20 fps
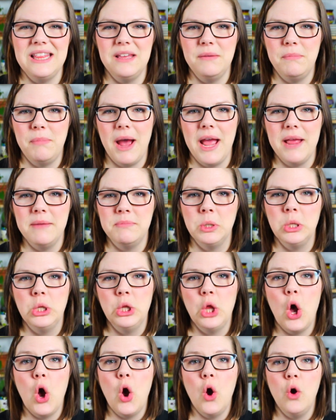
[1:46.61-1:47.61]
the
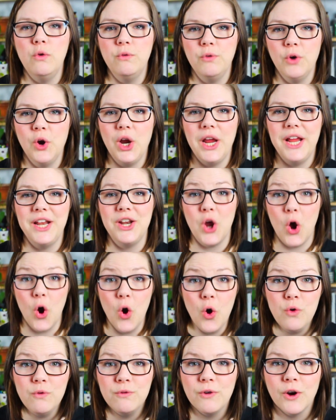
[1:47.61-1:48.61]
Bible over and
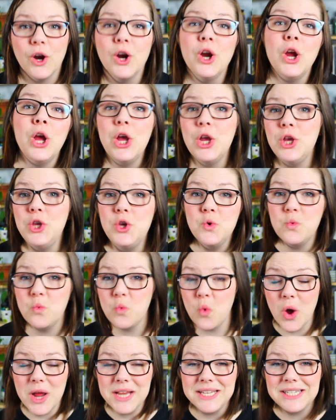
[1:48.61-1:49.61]
over, you
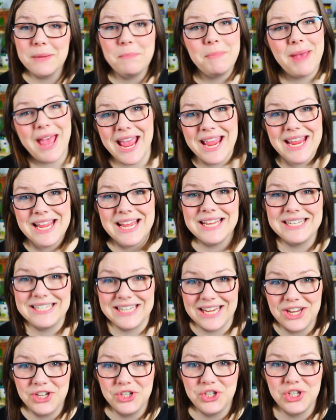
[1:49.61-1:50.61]
want to pay
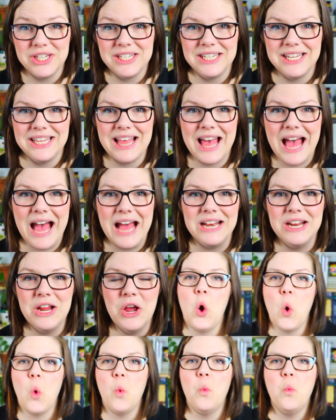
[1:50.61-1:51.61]
attention to that.
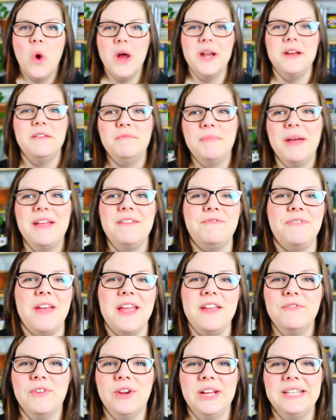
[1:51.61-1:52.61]
One of my
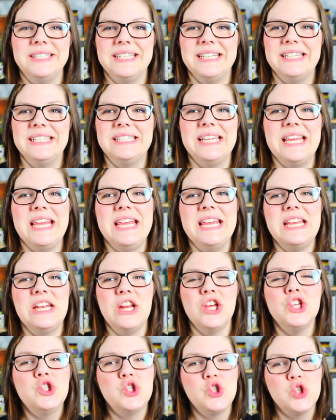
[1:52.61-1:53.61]
favorites is
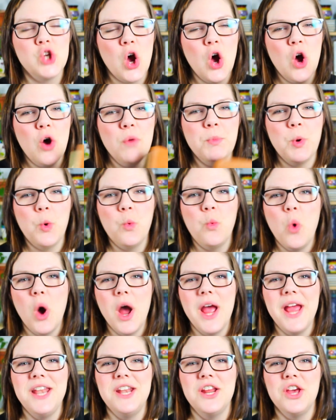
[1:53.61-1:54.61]
in Psalm
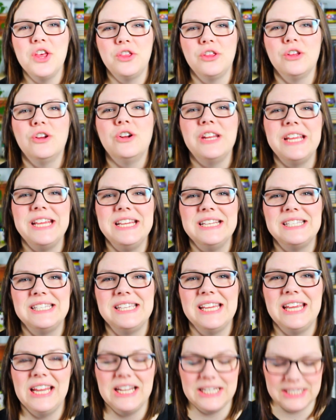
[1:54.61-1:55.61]

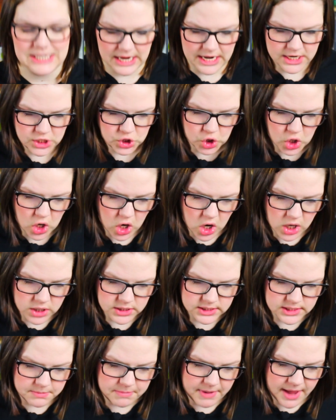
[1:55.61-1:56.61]
136. It
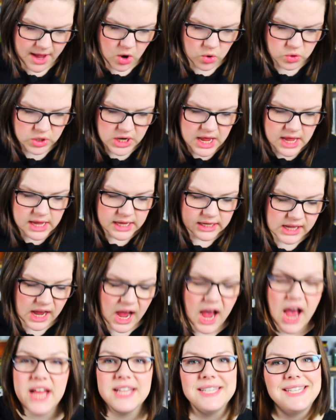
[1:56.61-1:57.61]
talks about
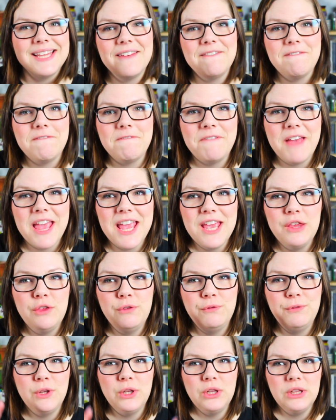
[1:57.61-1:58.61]
God's
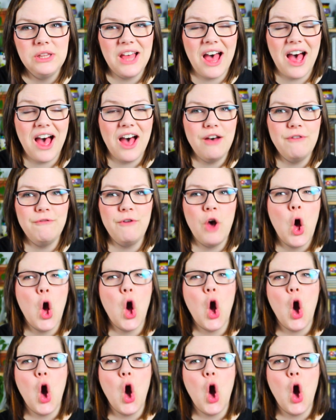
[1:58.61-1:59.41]
faithful love